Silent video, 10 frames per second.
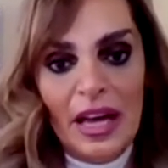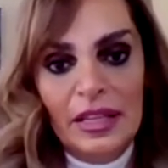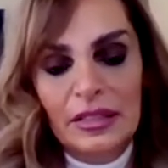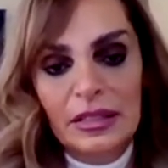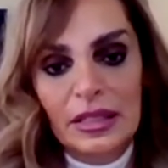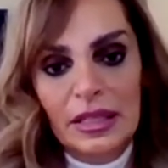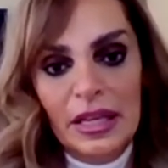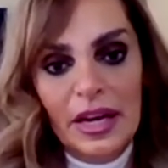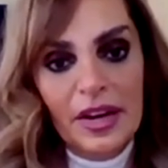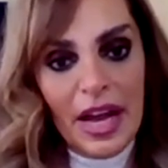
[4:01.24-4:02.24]
and
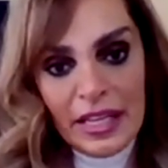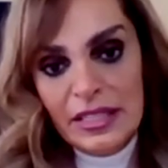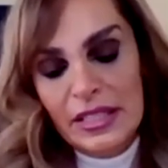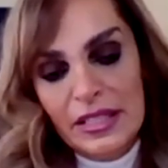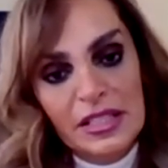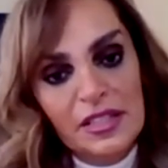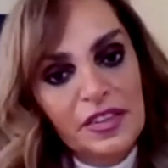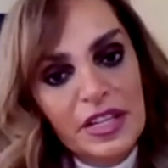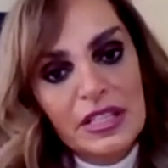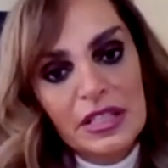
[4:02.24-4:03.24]
Her Excellency, the
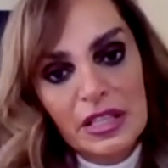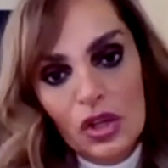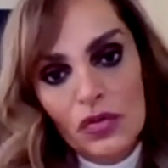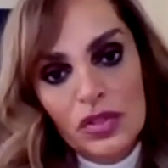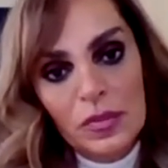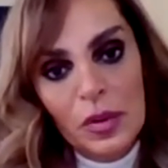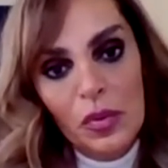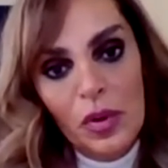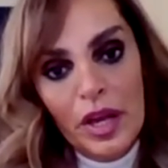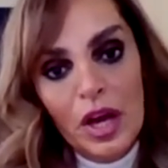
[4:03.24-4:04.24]
First Lady of
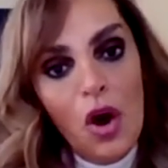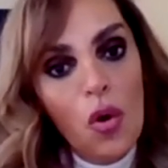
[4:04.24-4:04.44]
Zimbabwe,